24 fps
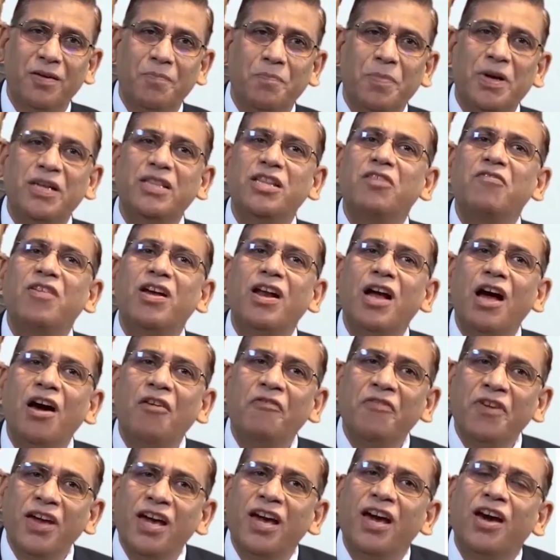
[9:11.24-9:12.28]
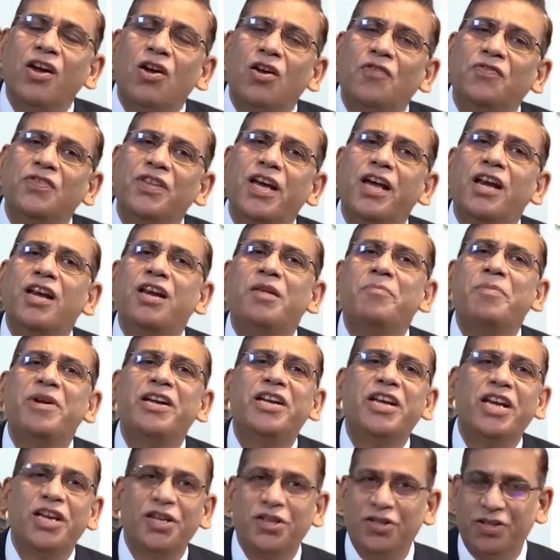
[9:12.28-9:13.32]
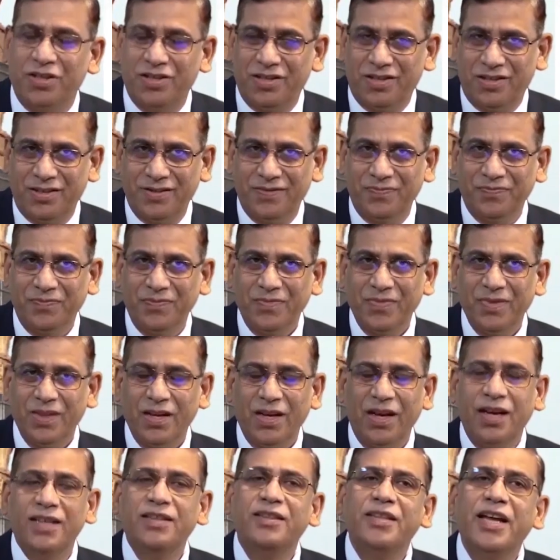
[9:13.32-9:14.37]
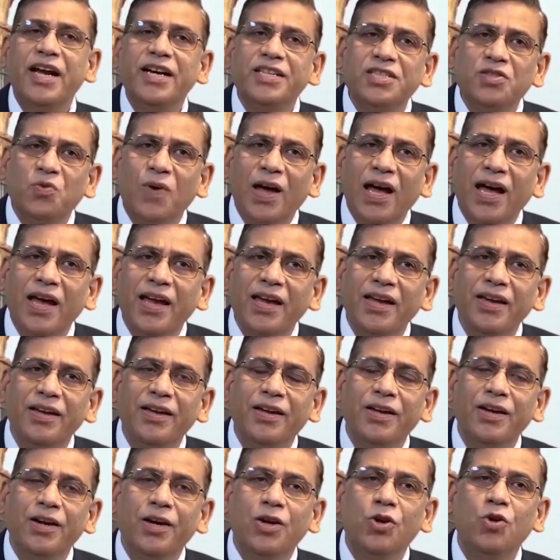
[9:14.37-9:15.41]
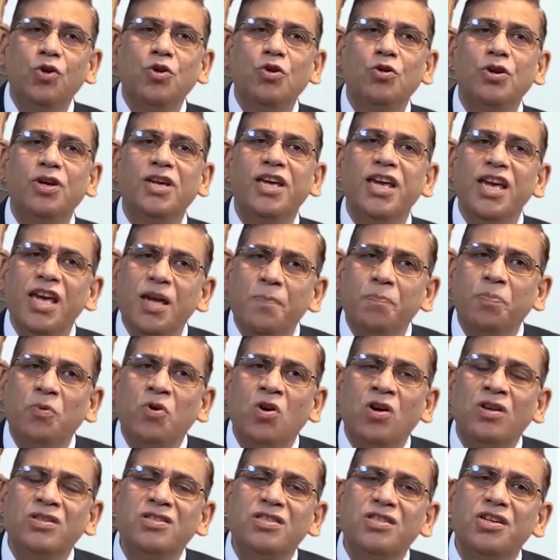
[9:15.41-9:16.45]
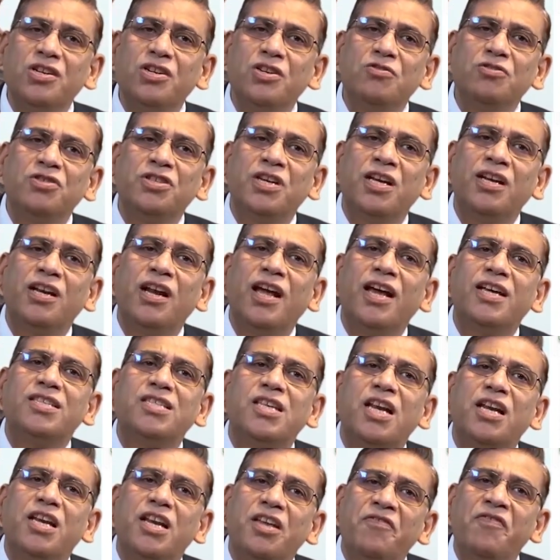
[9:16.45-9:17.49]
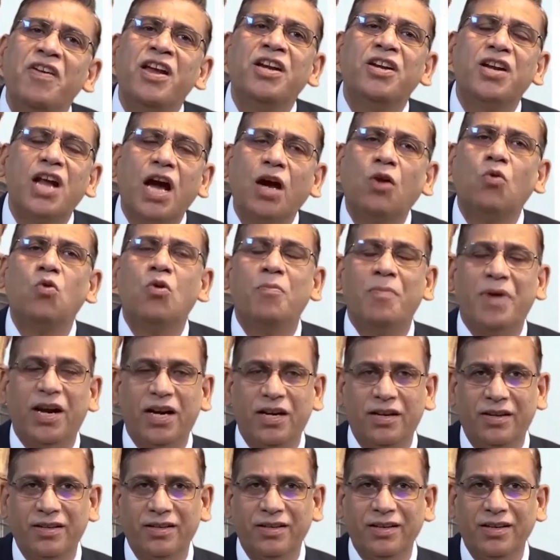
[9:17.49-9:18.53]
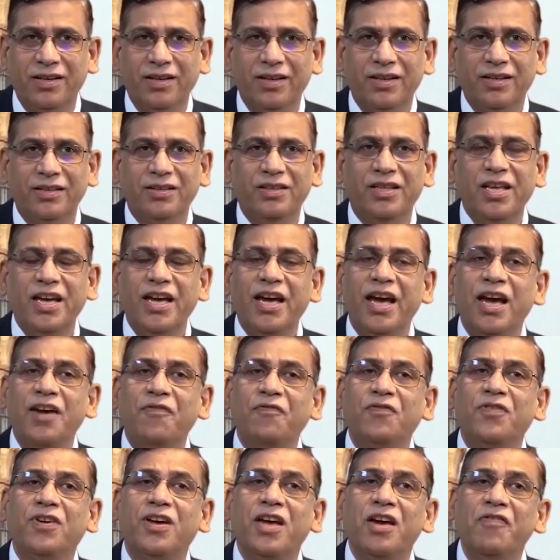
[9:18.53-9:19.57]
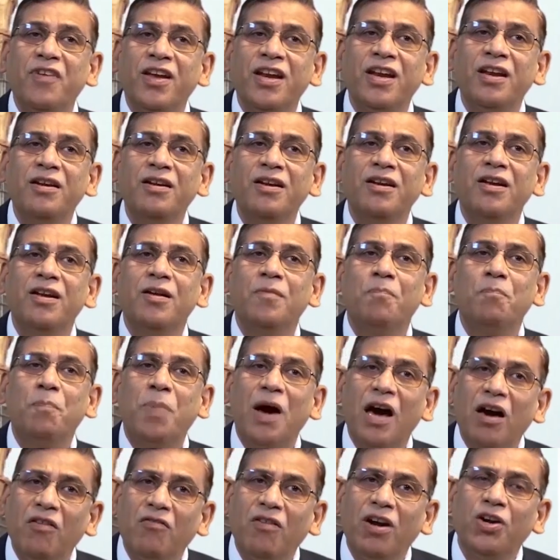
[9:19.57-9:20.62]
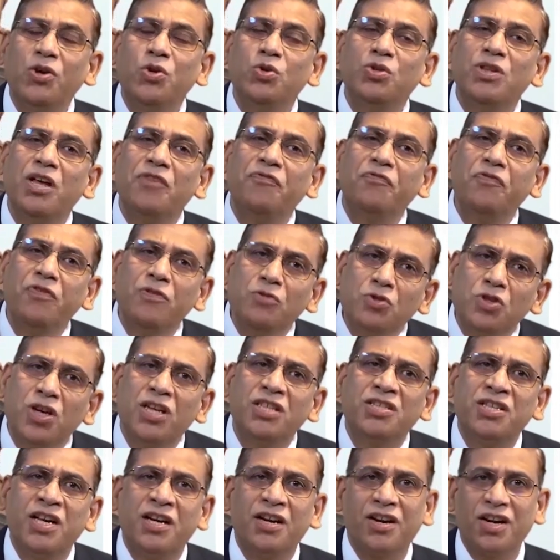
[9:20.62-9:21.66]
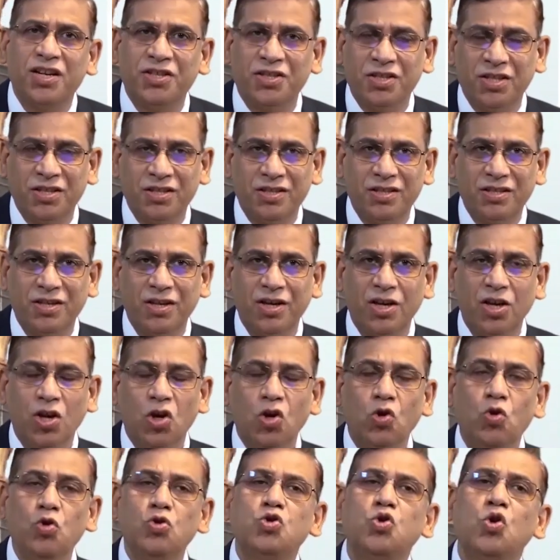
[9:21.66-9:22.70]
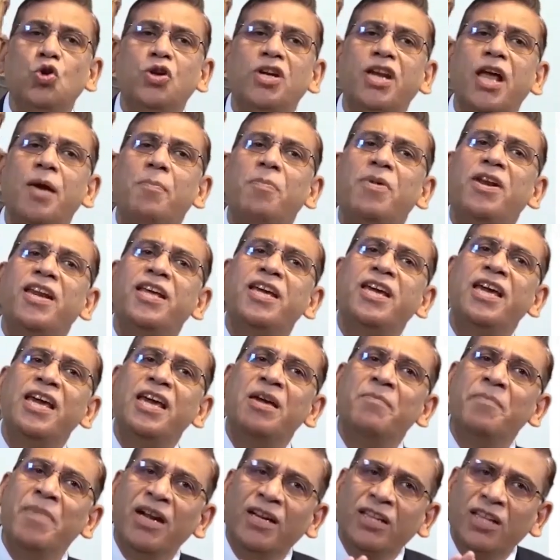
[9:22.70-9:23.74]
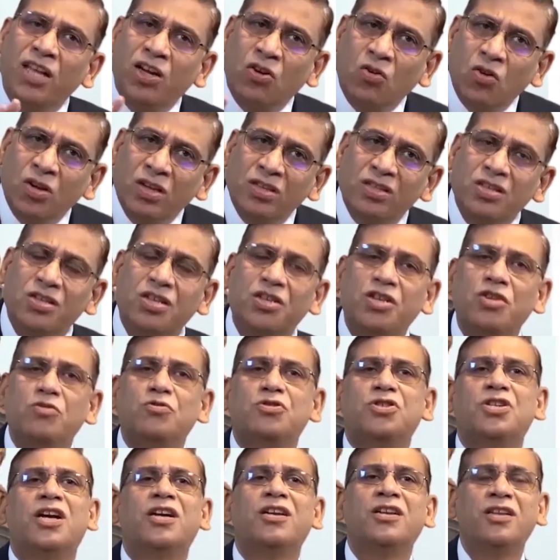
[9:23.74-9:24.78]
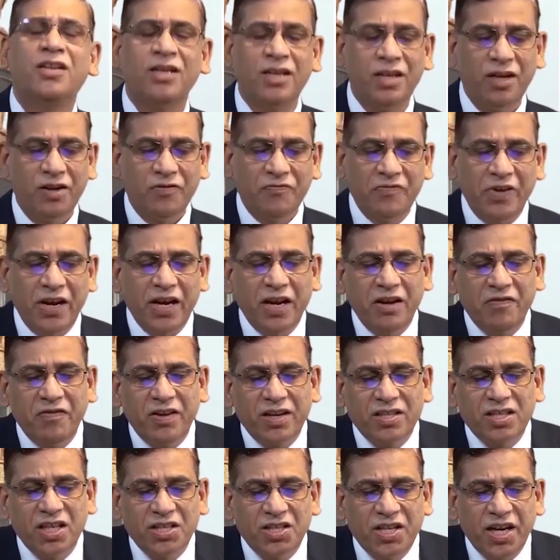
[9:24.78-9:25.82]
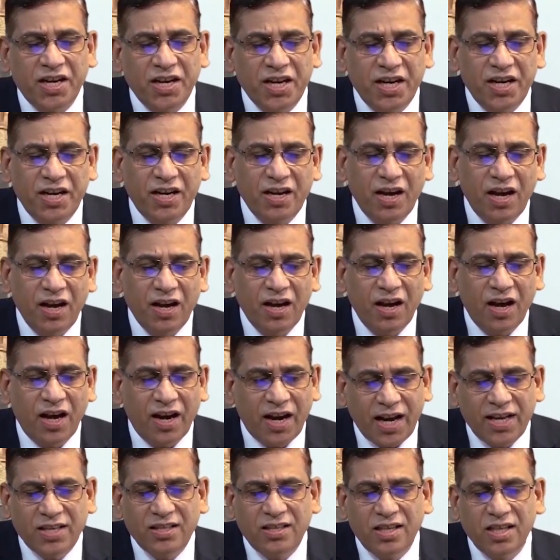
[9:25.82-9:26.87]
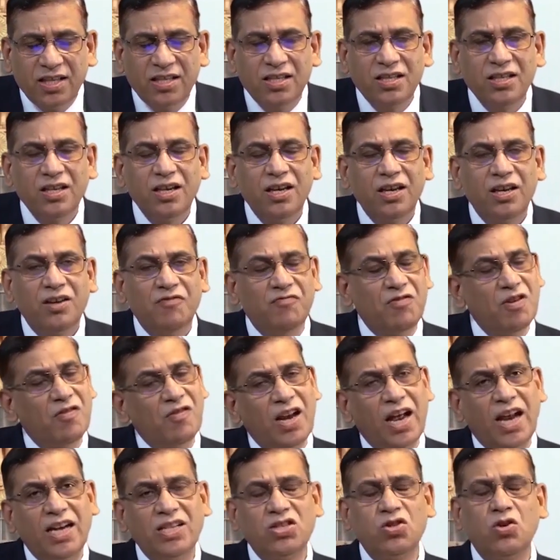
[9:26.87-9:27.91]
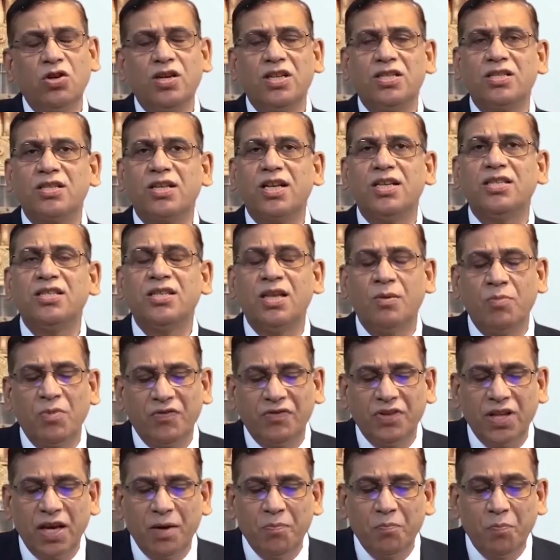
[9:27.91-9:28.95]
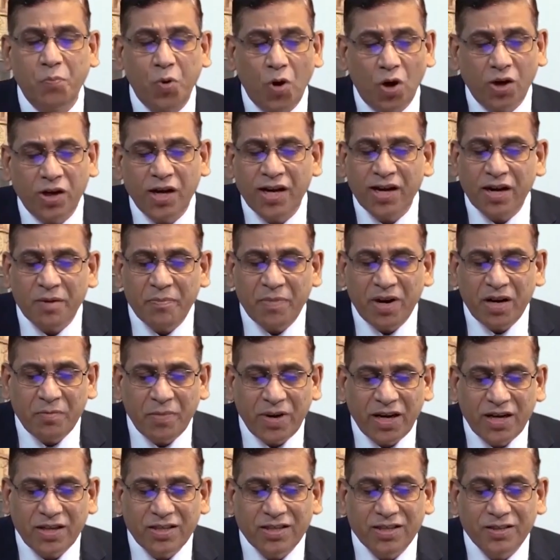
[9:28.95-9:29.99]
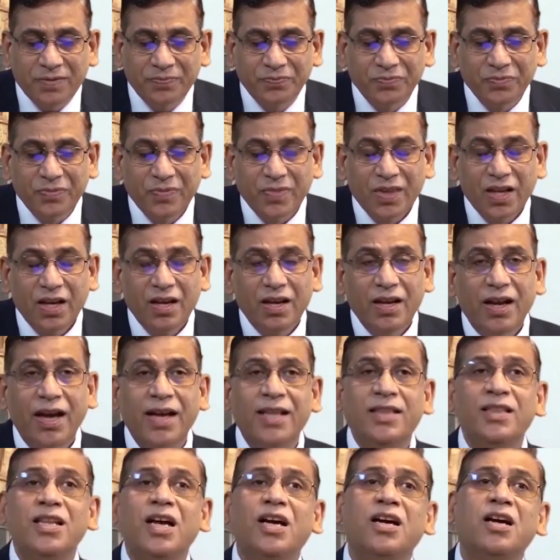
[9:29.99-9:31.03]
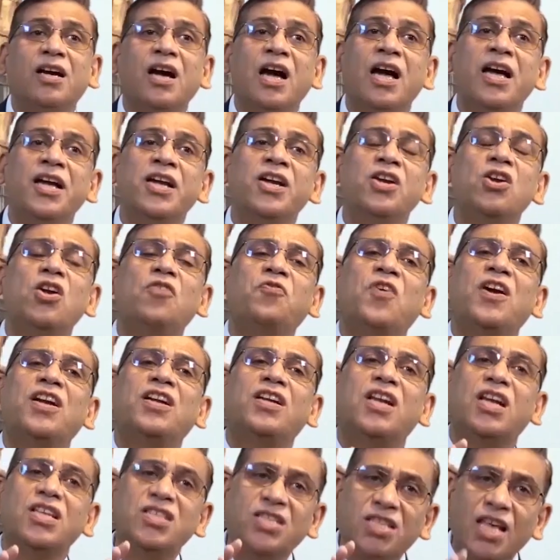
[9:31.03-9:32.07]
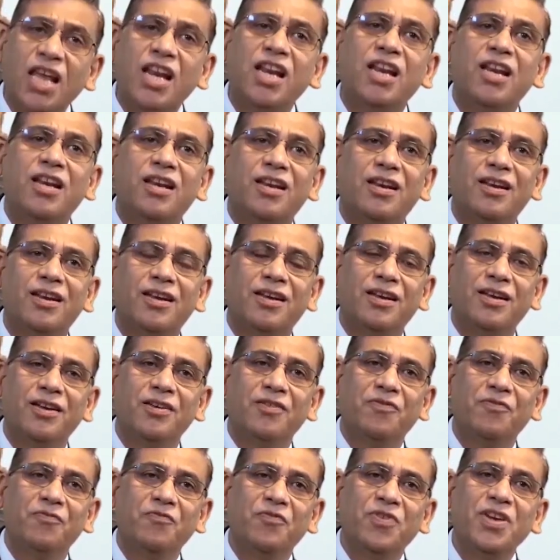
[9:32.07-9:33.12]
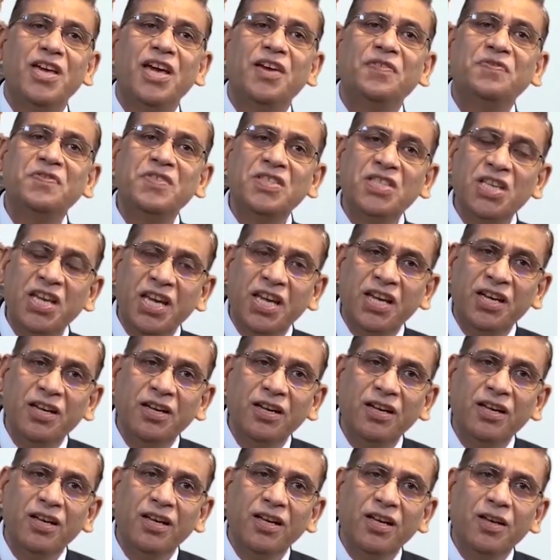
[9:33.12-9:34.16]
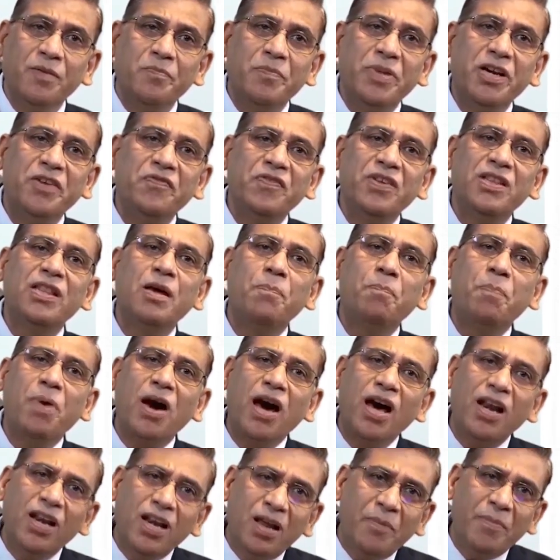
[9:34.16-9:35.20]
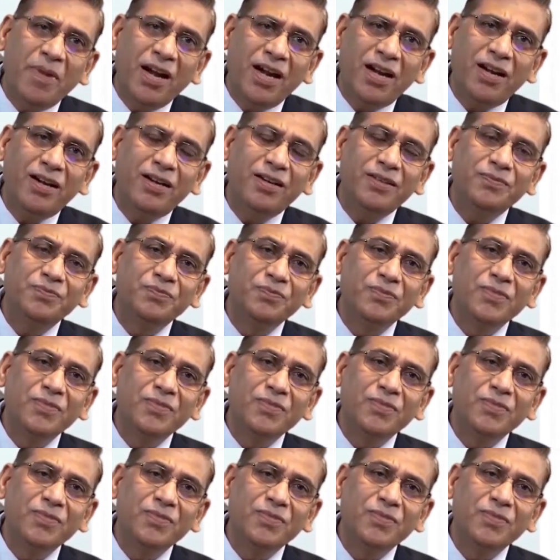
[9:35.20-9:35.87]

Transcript: but they were aware of their limitations. And that's why to keep Constitution as a living document, they have given power to the future generations to suitably amend the Constitution whenever such a need arises. We will also discuss some of the important amendments and the kind of a tussle we have seen between the Parliament